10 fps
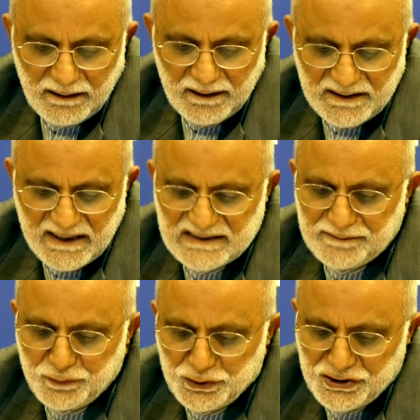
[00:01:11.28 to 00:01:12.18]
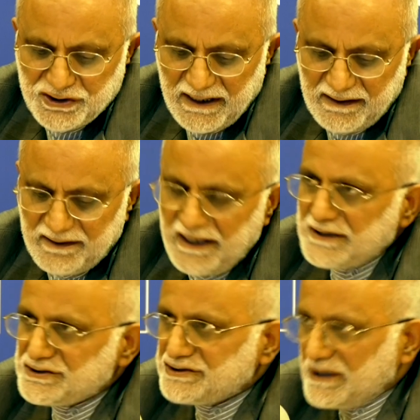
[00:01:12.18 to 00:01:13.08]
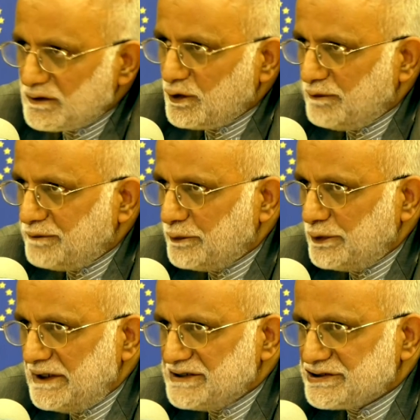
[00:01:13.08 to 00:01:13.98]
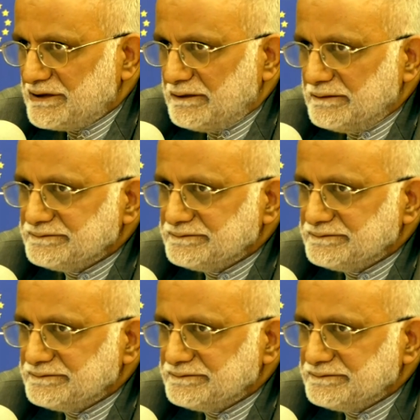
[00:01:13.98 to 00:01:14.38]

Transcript: it has pushed a great chunk of population